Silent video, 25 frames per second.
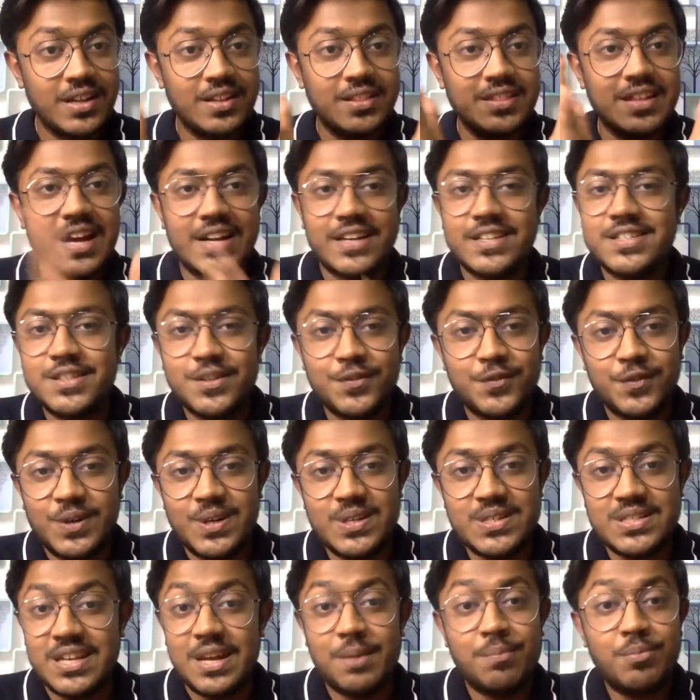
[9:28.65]
That is the
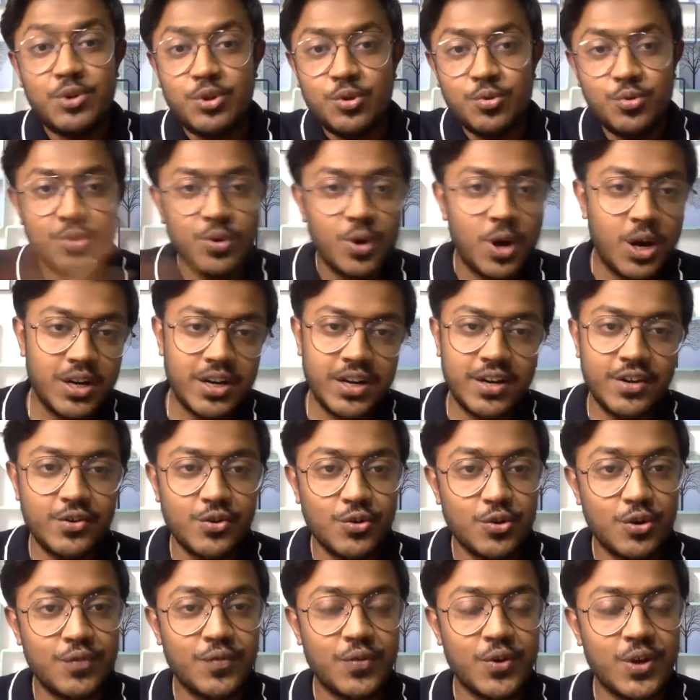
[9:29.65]
first step. Do not
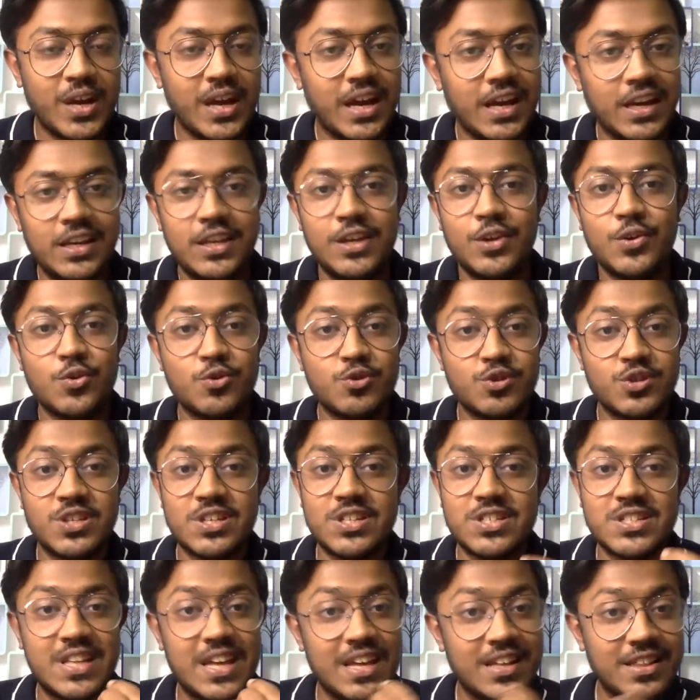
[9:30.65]
enroll for any
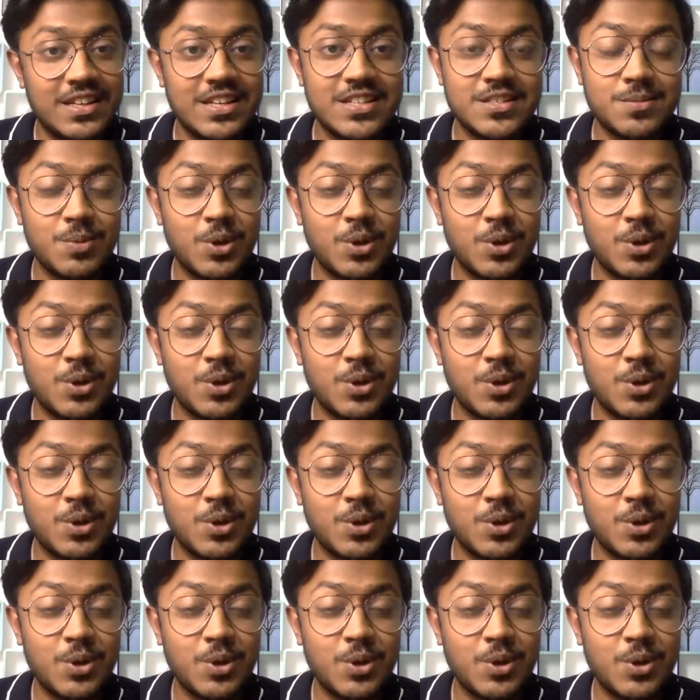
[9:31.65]
courses like this,